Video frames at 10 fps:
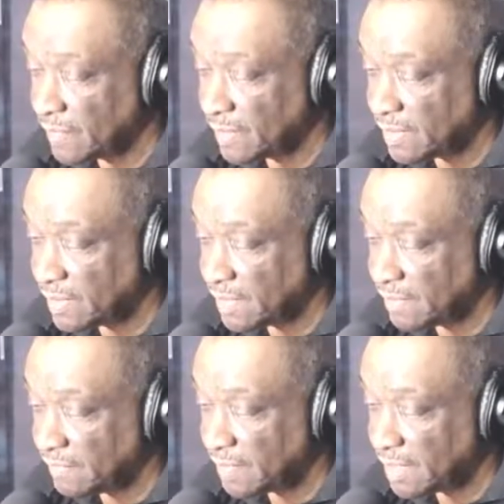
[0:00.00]
delete
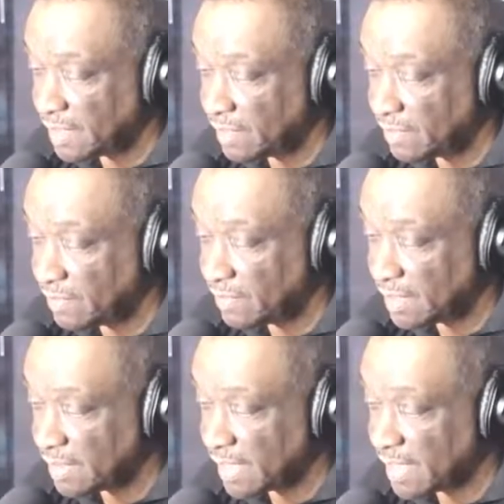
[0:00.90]
video.
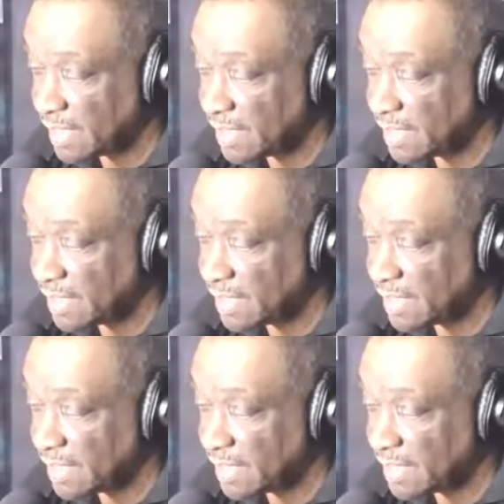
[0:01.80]
Got it.